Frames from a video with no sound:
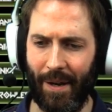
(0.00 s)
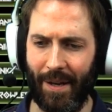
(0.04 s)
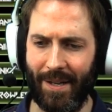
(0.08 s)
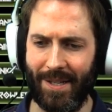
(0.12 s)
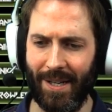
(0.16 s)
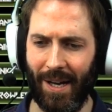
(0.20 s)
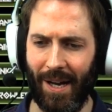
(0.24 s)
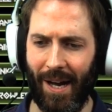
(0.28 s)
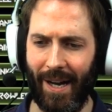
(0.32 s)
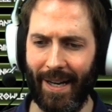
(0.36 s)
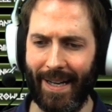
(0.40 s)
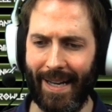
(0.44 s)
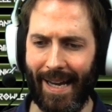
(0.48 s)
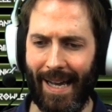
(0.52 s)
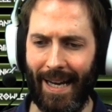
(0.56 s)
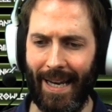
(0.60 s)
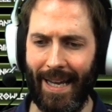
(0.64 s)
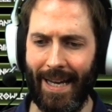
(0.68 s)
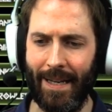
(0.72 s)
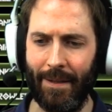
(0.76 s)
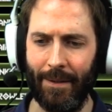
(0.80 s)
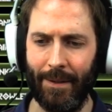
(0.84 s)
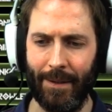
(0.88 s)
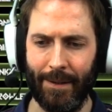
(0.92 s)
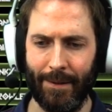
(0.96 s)
a dark
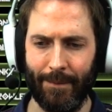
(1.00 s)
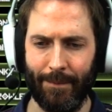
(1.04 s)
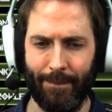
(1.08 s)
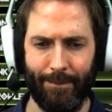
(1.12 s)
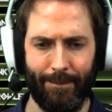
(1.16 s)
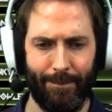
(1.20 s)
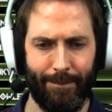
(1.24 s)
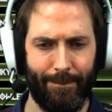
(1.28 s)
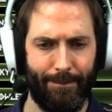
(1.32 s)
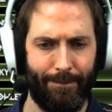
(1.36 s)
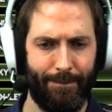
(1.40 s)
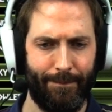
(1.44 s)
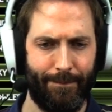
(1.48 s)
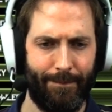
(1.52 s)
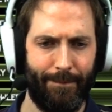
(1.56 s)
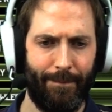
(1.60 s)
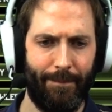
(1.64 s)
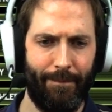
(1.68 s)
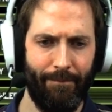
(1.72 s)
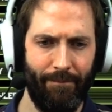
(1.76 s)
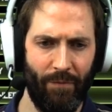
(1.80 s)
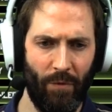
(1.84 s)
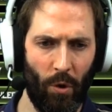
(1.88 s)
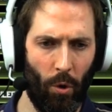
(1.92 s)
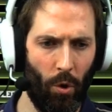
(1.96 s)
alley.
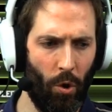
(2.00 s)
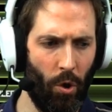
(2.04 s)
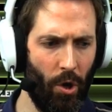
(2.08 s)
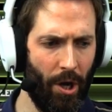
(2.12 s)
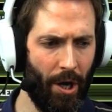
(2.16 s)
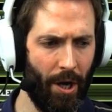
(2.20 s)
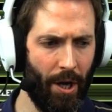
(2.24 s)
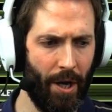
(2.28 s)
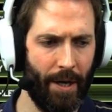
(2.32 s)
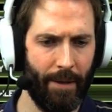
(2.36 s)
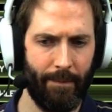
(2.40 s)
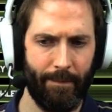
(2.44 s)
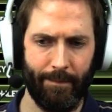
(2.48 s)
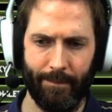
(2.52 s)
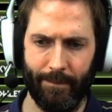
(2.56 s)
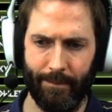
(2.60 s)
Or her.